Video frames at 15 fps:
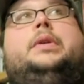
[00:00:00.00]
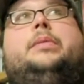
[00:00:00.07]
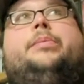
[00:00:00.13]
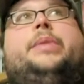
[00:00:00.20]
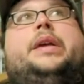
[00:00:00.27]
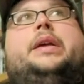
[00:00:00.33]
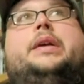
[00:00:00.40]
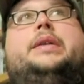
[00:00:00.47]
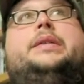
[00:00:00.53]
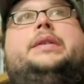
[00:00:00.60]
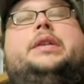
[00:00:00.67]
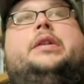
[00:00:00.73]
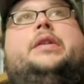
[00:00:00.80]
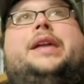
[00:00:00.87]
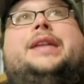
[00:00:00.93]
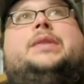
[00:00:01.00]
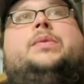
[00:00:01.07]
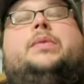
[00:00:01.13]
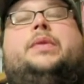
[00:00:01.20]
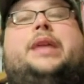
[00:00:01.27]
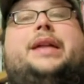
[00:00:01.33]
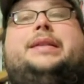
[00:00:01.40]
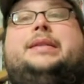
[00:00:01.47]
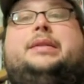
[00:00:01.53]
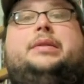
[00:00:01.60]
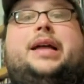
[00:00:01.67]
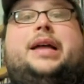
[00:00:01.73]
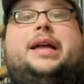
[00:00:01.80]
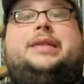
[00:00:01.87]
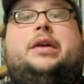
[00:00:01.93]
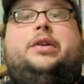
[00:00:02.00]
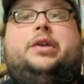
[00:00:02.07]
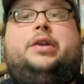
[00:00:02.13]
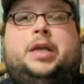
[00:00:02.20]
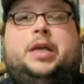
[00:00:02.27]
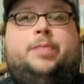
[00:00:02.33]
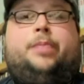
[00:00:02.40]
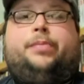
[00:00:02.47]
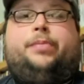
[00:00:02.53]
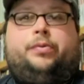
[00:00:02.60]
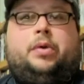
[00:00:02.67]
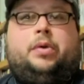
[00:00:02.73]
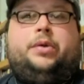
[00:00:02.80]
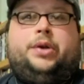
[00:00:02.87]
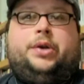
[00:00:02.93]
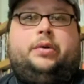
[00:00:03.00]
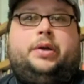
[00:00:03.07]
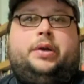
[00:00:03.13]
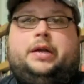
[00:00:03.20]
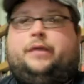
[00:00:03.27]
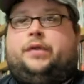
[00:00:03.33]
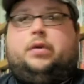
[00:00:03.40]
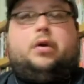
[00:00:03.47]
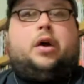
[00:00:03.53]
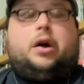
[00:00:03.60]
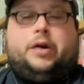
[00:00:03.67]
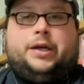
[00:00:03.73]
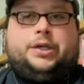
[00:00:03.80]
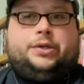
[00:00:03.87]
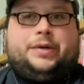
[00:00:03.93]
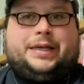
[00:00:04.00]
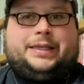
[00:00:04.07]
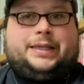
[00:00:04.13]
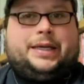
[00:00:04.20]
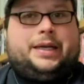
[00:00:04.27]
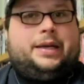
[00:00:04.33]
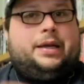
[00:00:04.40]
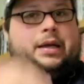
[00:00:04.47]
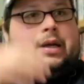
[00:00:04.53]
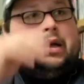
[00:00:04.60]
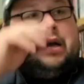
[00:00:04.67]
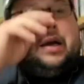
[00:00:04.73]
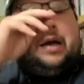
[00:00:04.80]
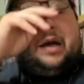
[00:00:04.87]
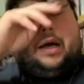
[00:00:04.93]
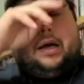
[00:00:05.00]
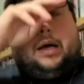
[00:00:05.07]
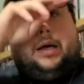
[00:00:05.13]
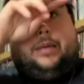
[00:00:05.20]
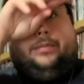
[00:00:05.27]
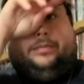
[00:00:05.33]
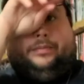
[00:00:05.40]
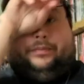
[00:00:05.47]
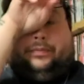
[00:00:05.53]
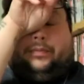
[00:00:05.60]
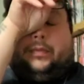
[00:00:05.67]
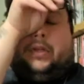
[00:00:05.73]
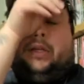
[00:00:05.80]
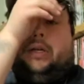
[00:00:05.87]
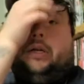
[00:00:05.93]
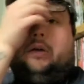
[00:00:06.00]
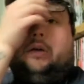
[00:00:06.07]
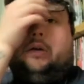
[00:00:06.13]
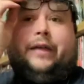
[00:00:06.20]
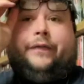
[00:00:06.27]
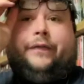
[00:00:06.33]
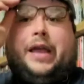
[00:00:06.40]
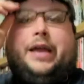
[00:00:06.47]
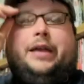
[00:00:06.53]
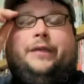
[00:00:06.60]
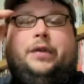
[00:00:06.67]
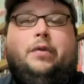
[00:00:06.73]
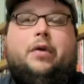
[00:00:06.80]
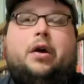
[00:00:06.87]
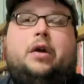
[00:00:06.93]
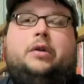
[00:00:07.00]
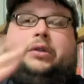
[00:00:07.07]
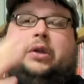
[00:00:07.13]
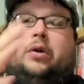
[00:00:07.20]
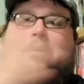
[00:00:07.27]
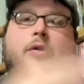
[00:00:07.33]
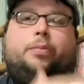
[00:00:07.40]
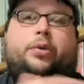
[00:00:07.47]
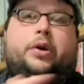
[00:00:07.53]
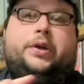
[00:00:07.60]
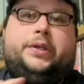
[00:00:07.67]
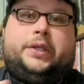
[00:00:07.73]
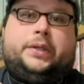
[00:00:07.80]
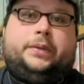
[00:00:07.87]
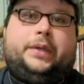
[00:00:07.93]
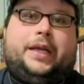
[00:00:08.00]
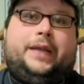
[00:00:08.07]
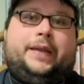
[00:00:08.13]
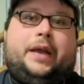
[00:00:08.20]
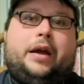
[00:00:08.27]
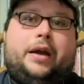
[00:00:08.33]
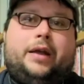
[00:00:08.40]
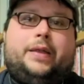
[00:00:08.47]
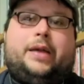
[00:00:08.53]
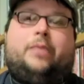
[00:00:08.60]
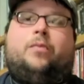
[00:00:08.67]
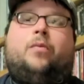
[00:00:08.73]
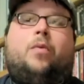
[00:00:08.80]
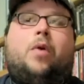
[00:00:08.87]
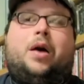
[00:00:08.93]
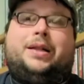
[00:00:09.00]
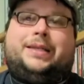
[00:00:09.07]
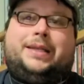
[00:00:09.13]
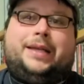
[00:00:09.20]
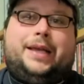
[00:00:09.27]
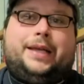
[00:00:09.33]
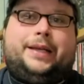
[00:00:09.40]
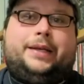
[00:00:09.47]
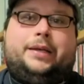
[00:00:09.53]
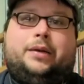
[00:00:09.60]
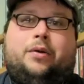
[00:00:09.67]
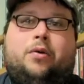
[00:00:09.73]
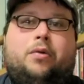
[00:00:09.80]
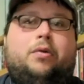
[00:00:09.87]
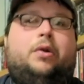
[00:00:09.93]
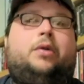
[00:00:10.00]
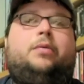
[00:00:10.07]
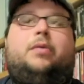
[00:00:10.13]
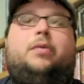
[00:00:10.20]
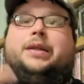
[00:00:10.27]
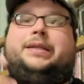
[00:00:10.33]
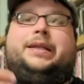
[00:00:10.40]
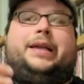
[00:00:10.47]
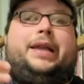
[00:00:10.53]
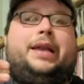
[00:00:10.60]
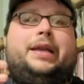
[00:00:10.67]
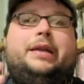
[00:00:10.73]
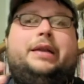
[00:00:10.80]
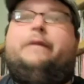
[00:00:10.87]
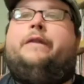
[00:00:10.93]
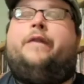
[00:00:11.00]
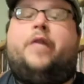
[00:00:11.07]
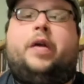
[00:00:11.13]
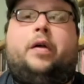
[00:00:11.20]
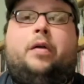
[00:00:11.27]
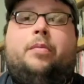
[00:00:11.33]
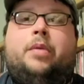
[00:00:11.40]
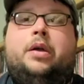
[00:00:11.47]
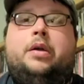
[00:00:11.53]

Because that's how you keep up with what we're doing if you are interested. If you are a local person in the area that wants to get into horror, wants to get into film,